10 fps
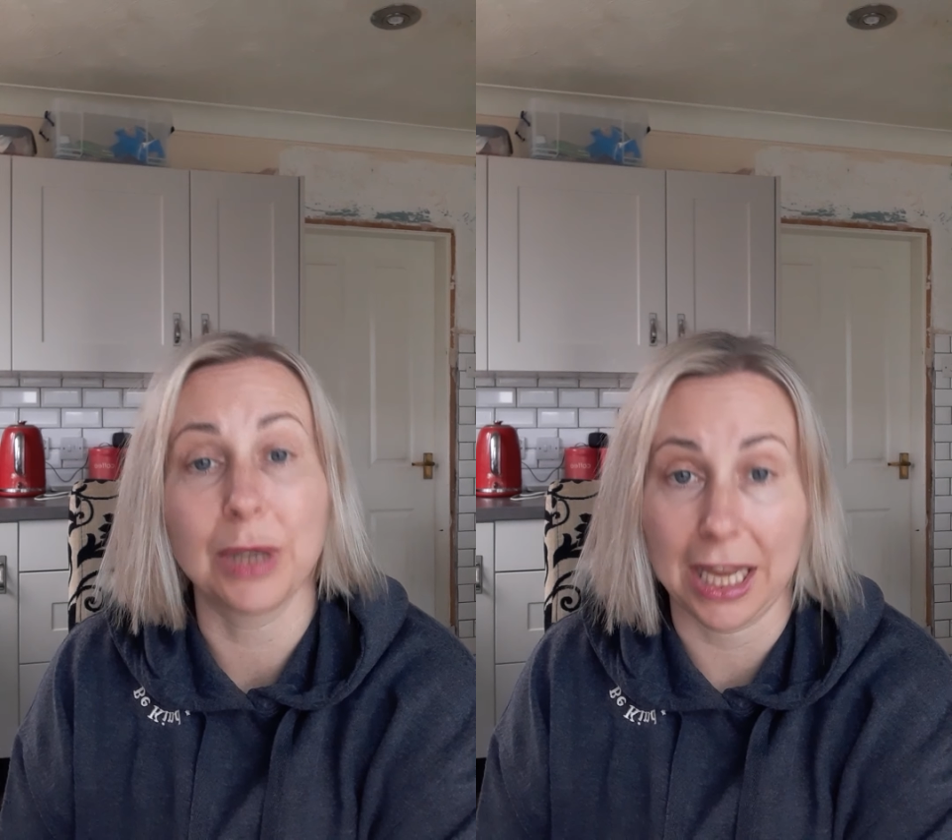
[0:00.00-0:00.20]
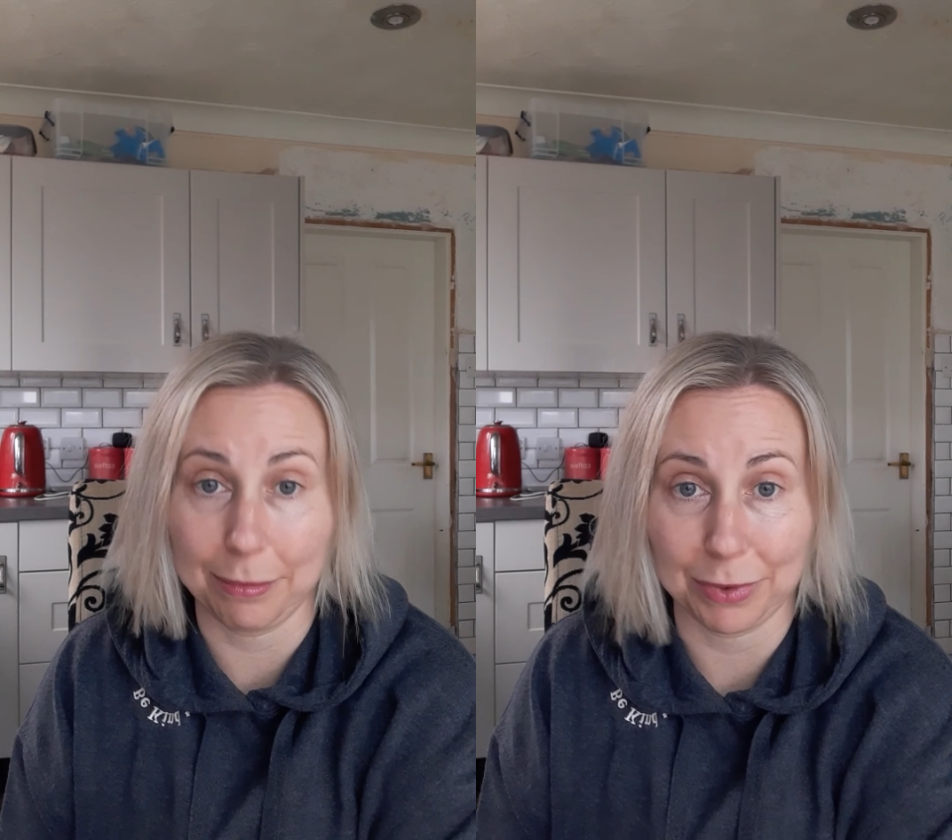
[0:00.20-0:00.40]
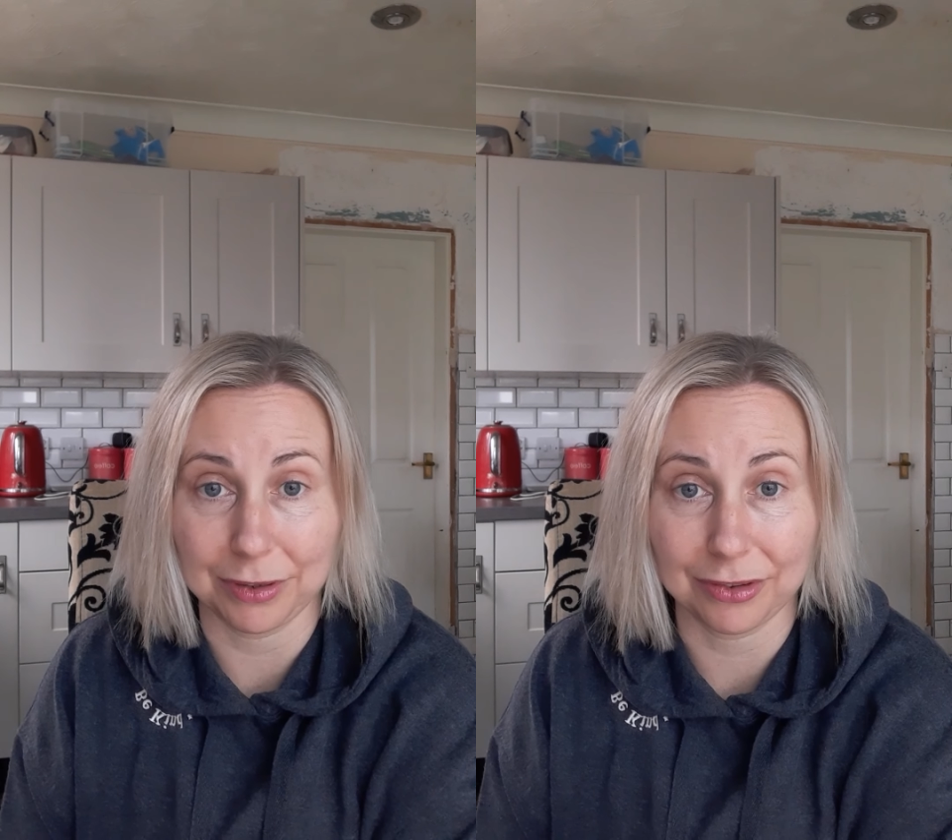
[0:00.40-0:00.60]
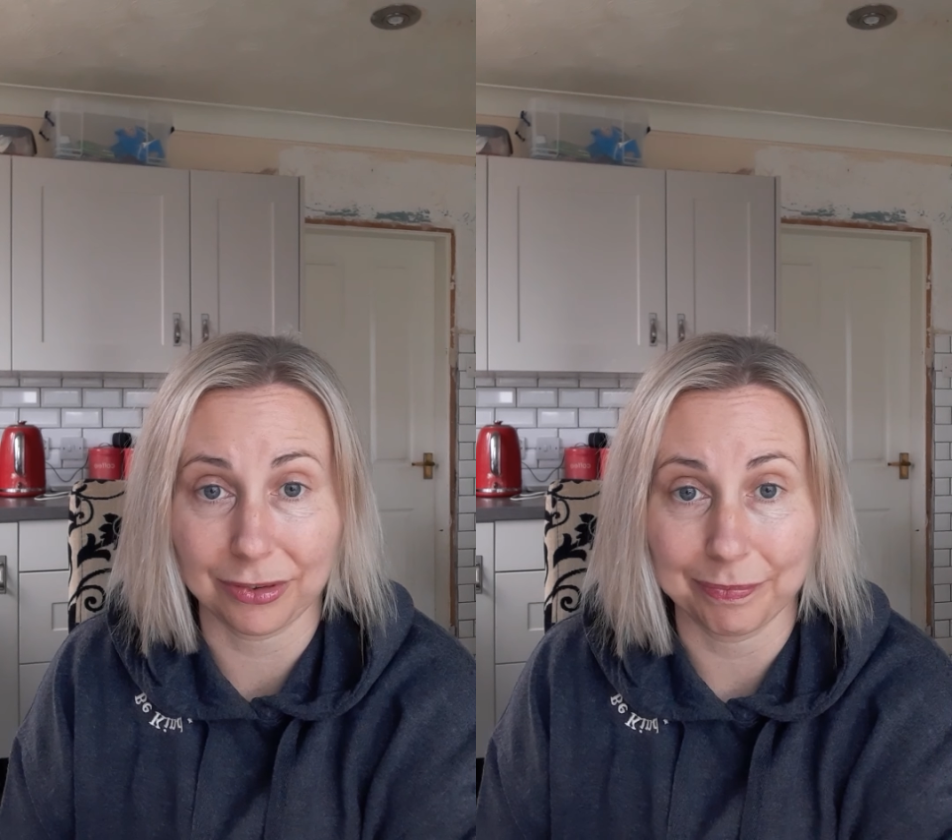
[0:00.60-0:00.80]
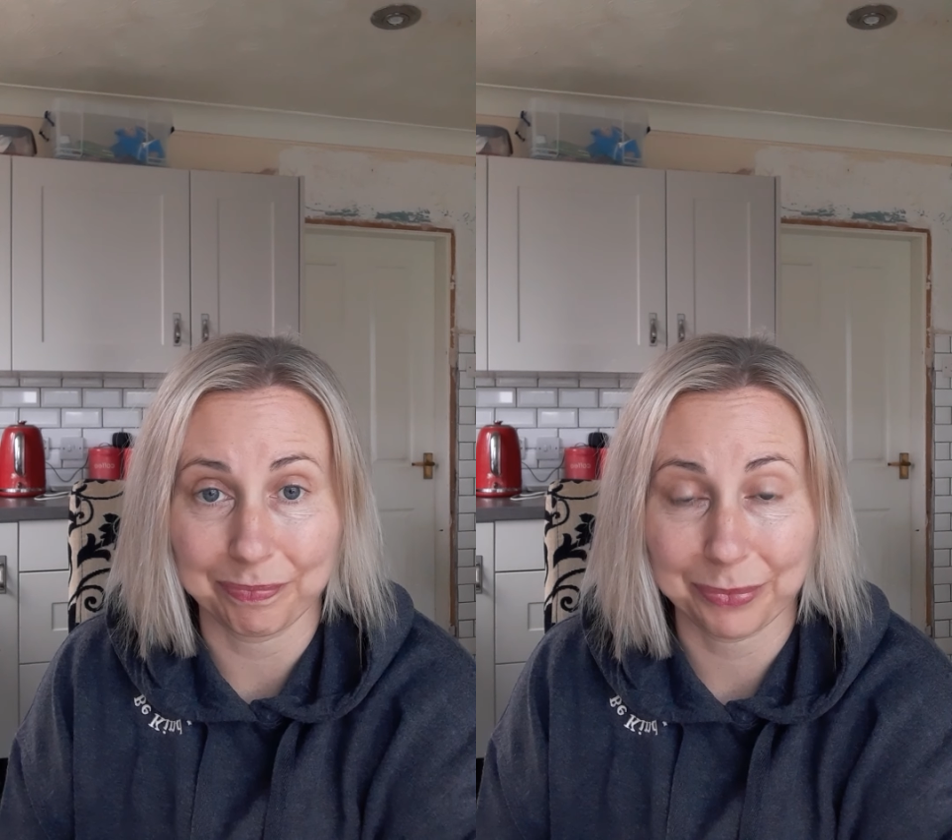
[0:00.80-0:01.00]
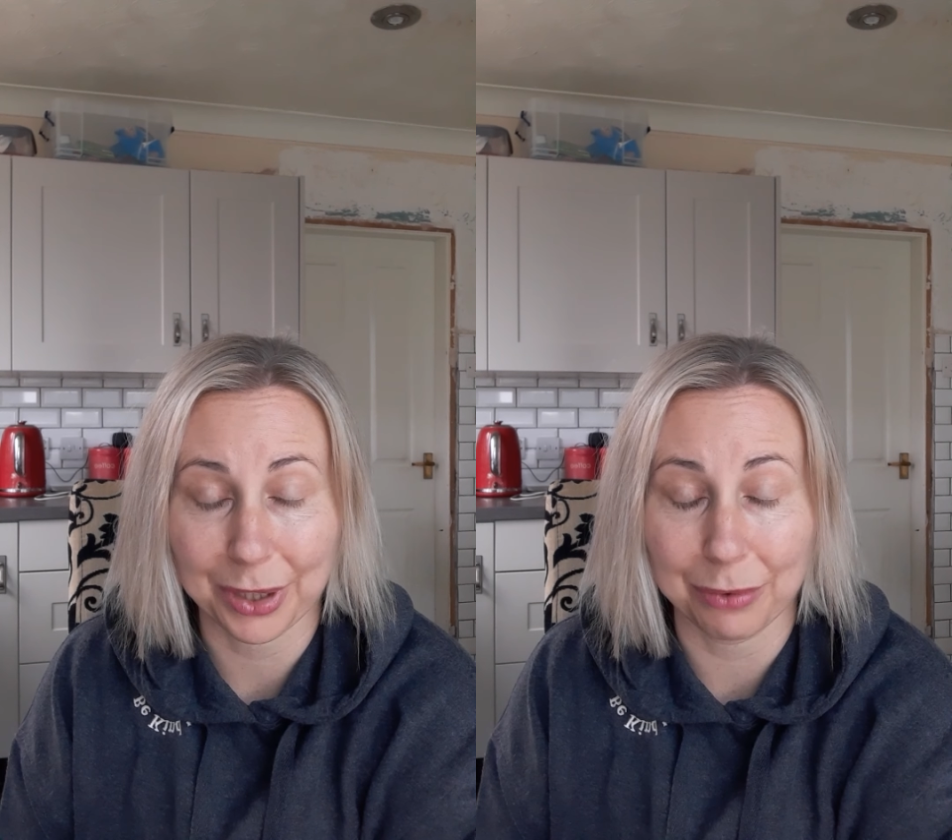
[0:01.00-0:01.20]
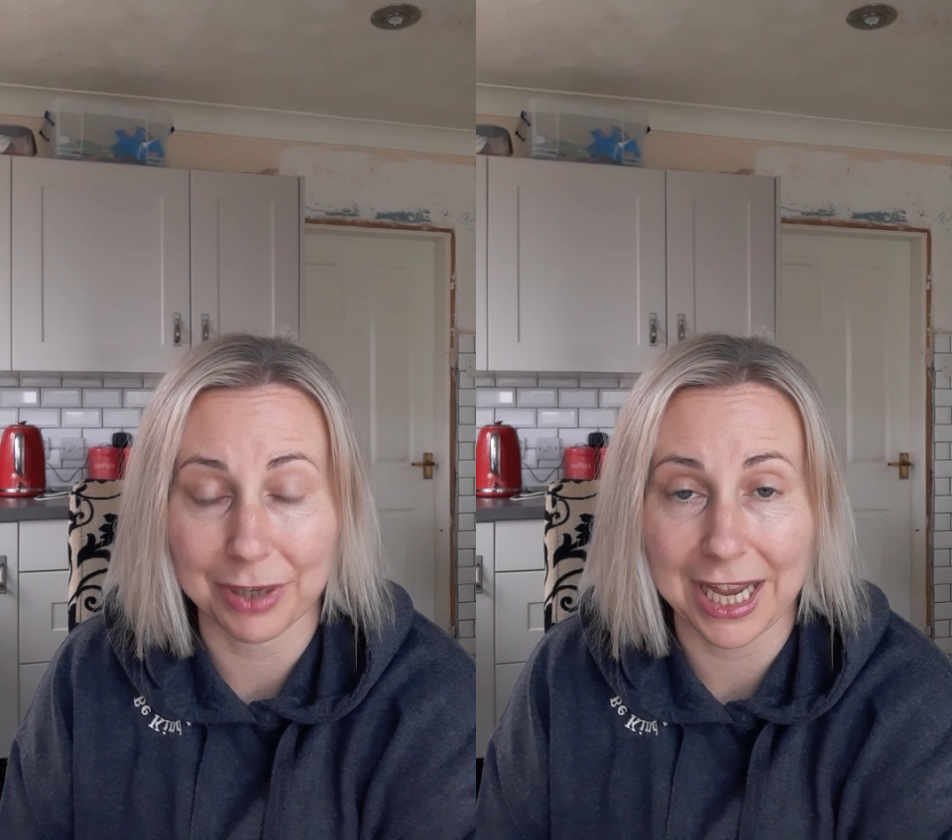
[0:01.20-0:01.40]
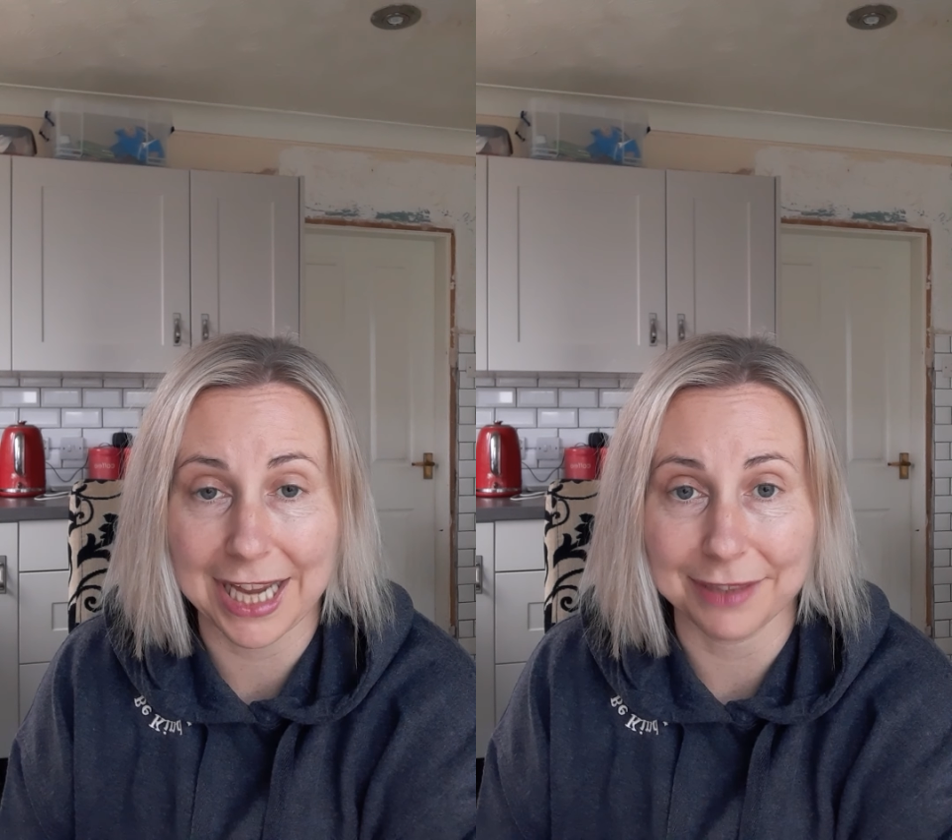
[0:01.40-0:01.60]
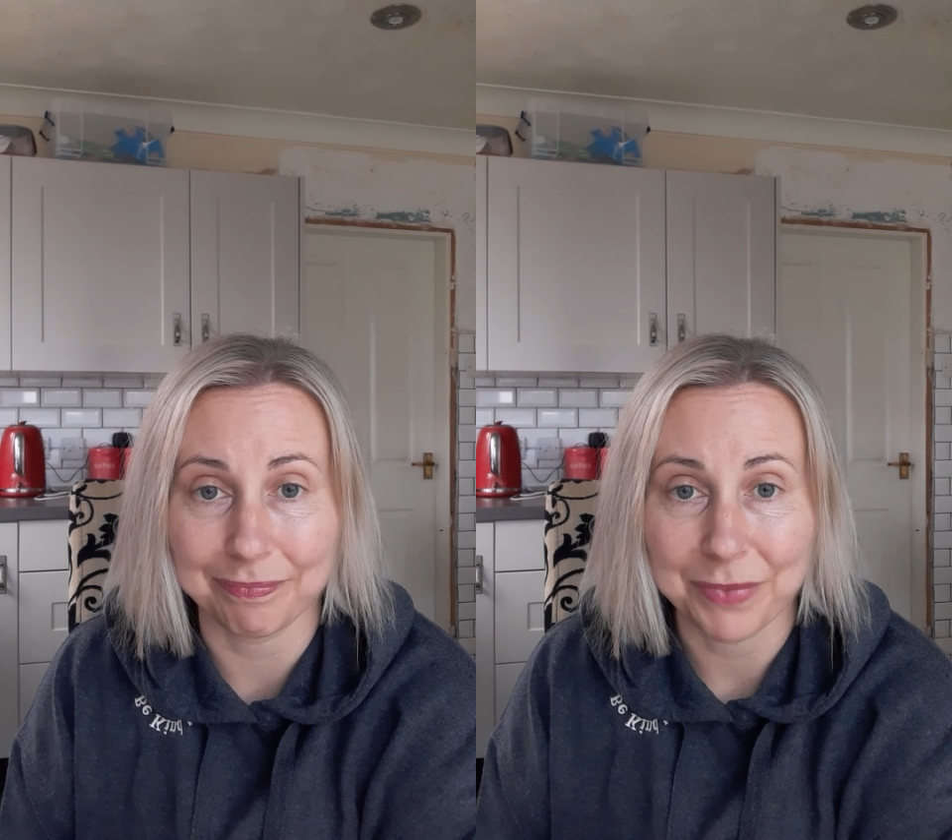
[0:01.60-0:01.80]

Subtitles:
labels. Okay,